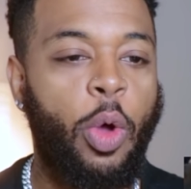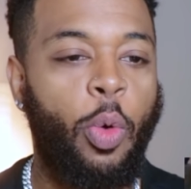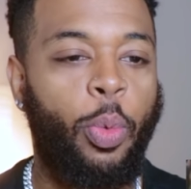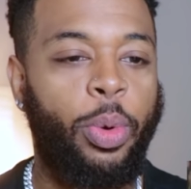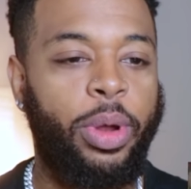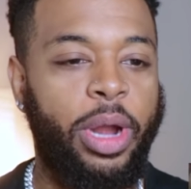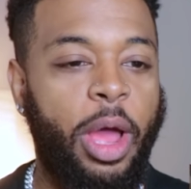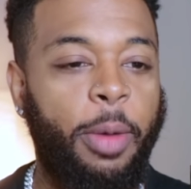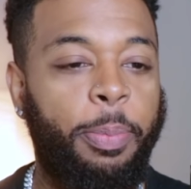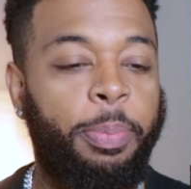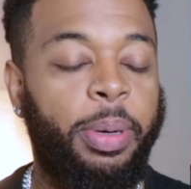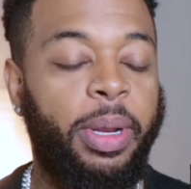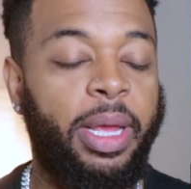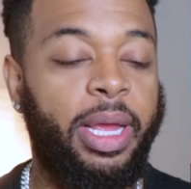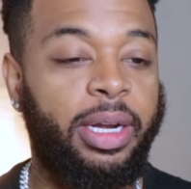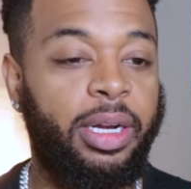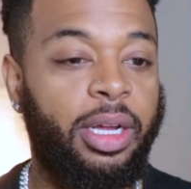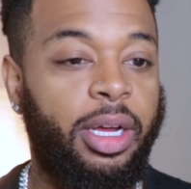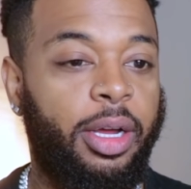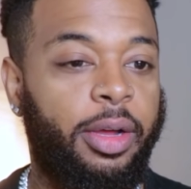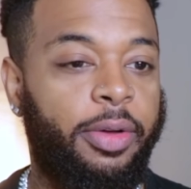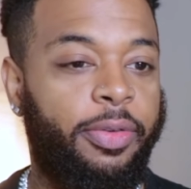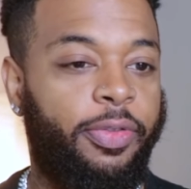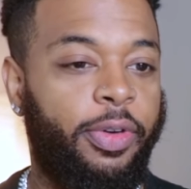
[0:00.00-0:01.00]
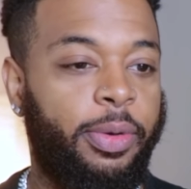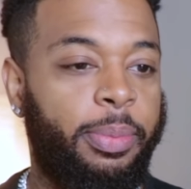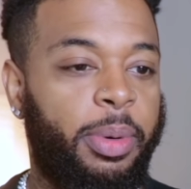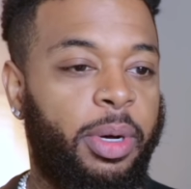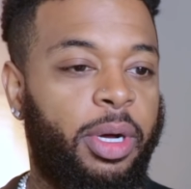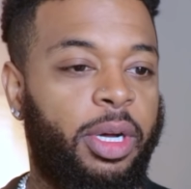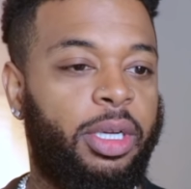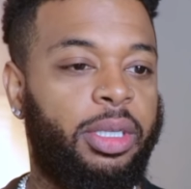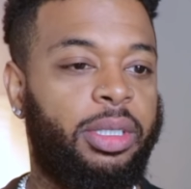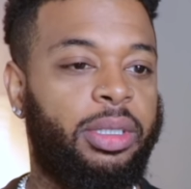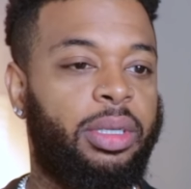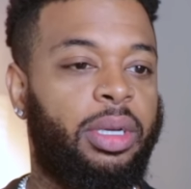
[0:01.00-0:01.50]
When I played
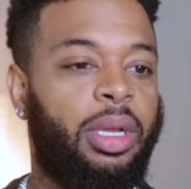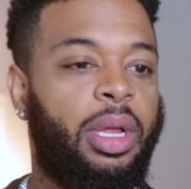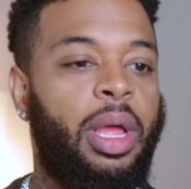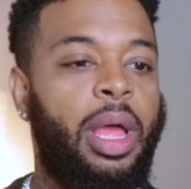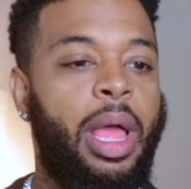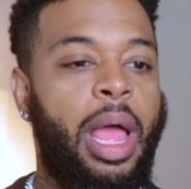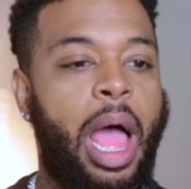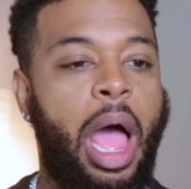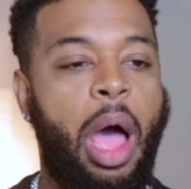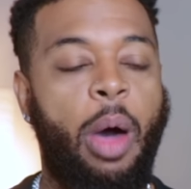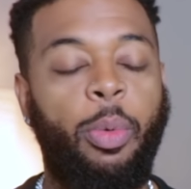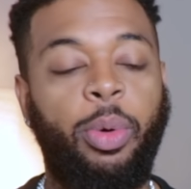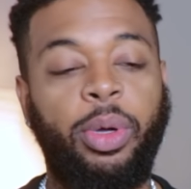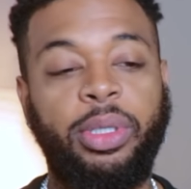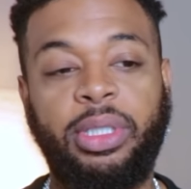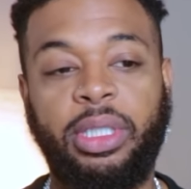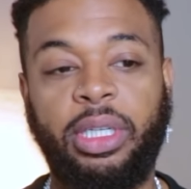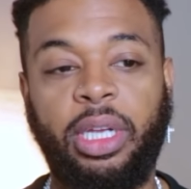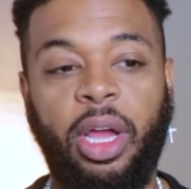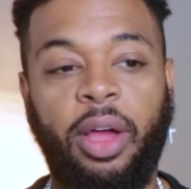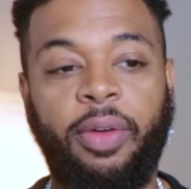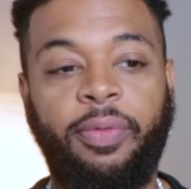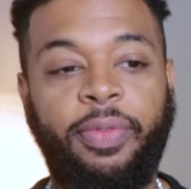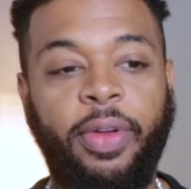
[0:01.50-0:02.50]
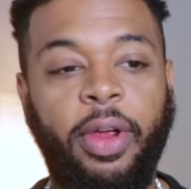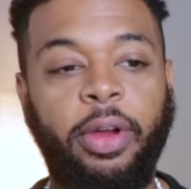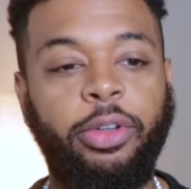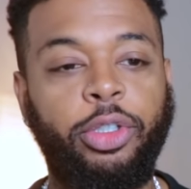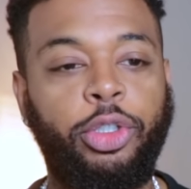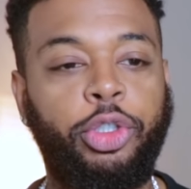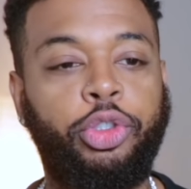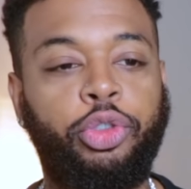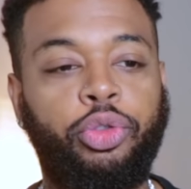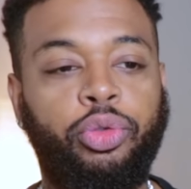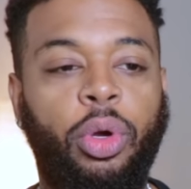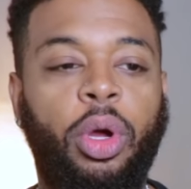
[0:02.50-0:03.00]
football, I wasn't a very
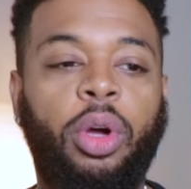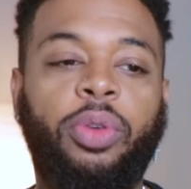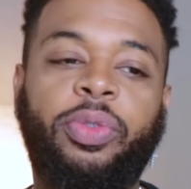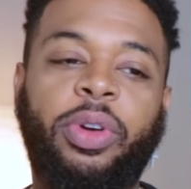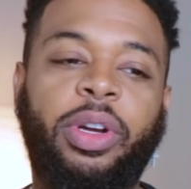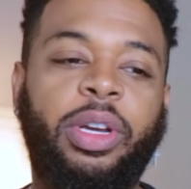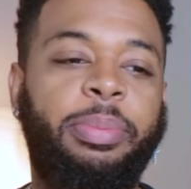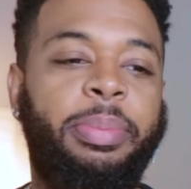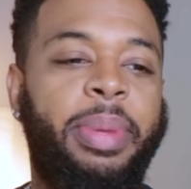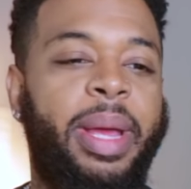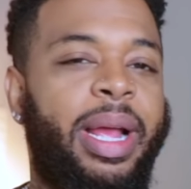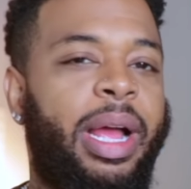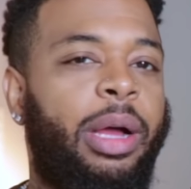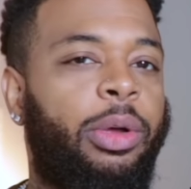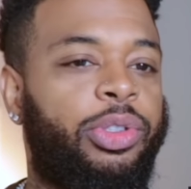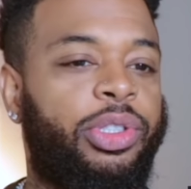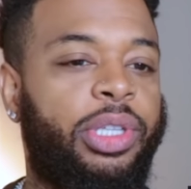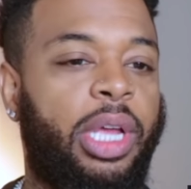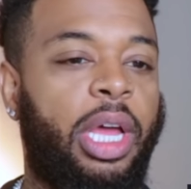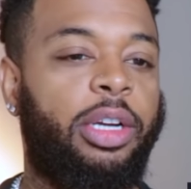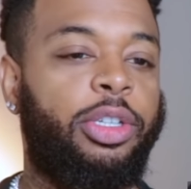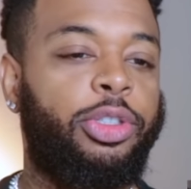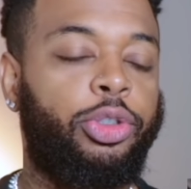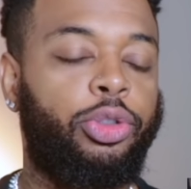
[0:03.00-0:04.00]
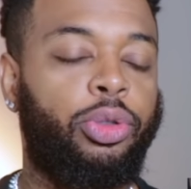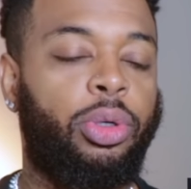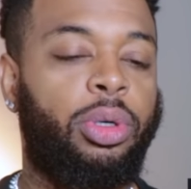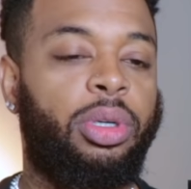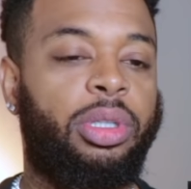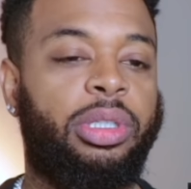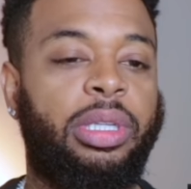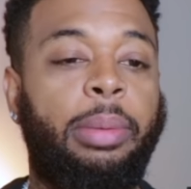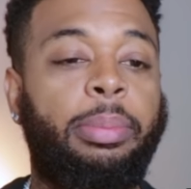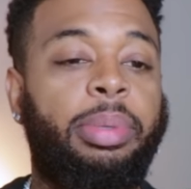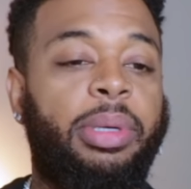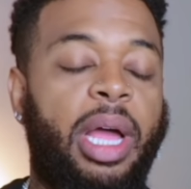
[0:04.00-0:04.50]
strong running back. I was kind of strong,
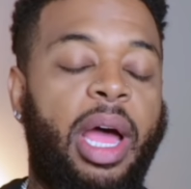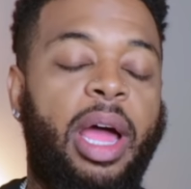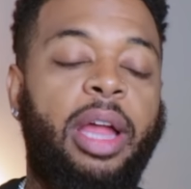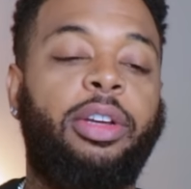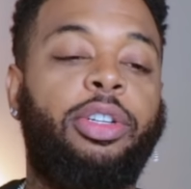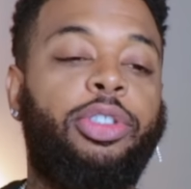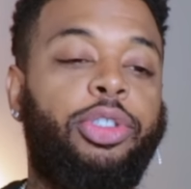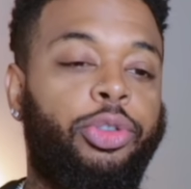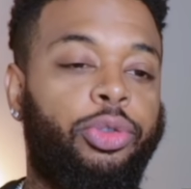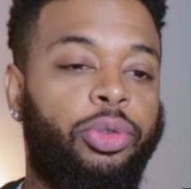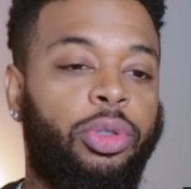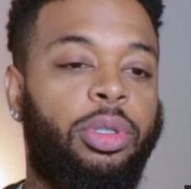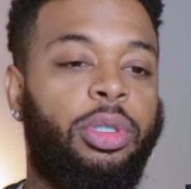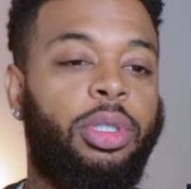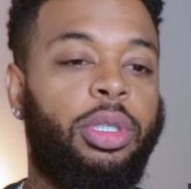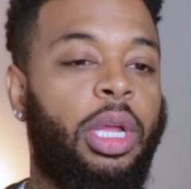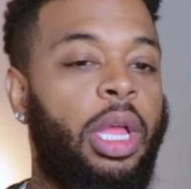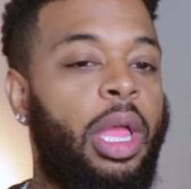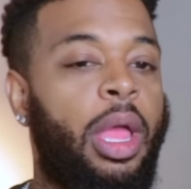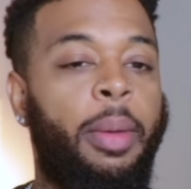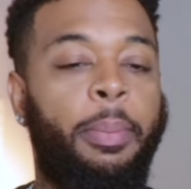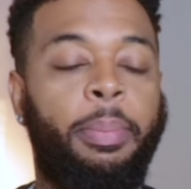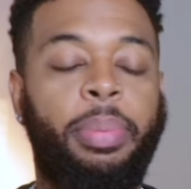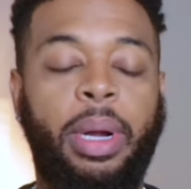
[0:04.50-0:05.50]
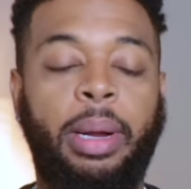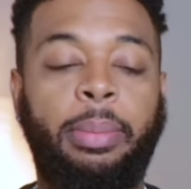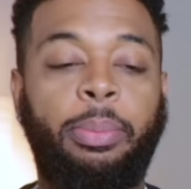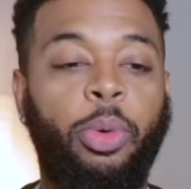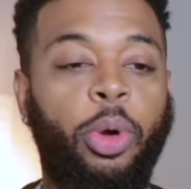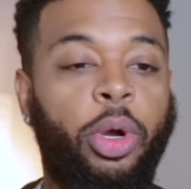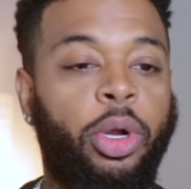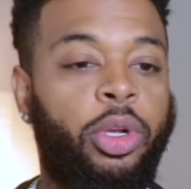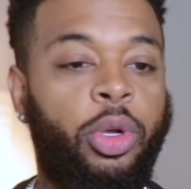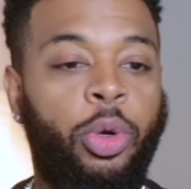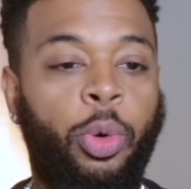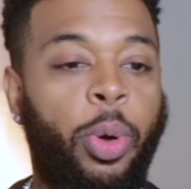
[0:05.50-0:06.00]
because I'm kind of strong, but I'm
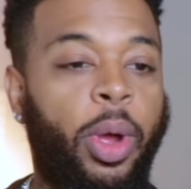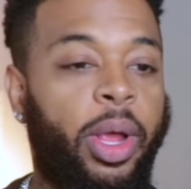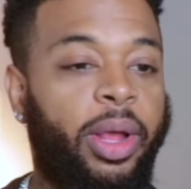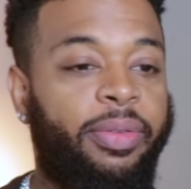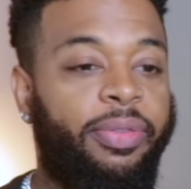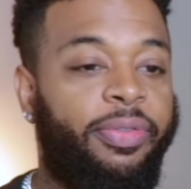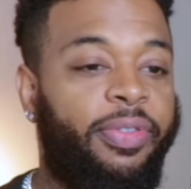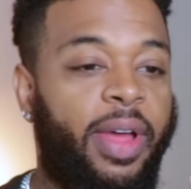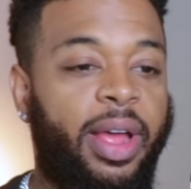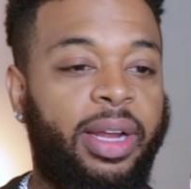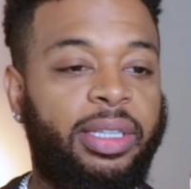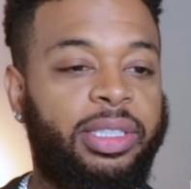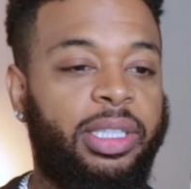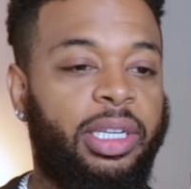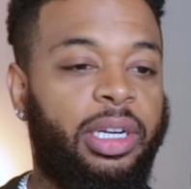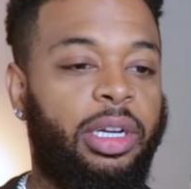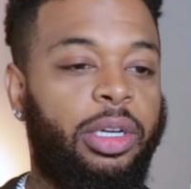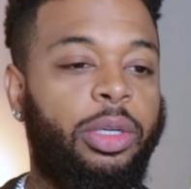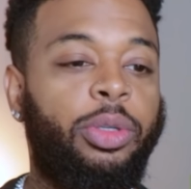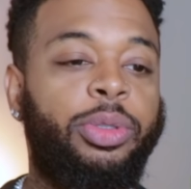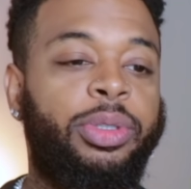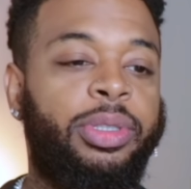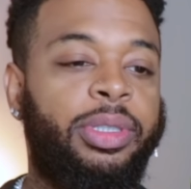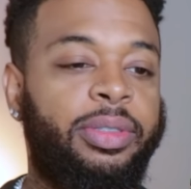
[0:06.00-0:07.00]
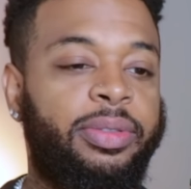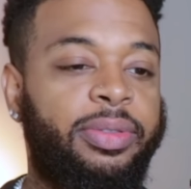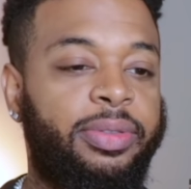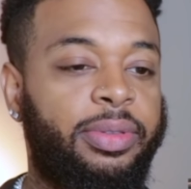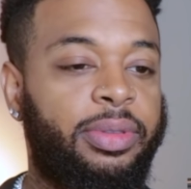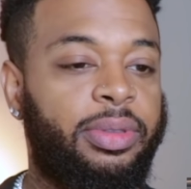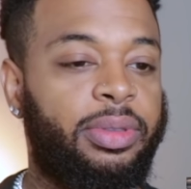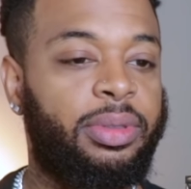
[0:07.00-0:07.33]
more quick, fast, and elusive.